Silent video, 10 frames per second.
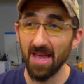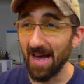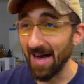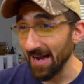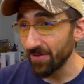
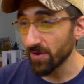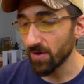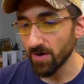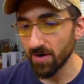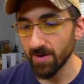
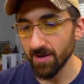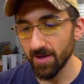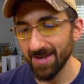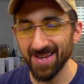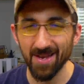either and
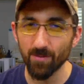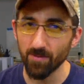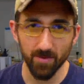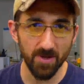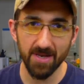again,
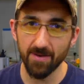looking at,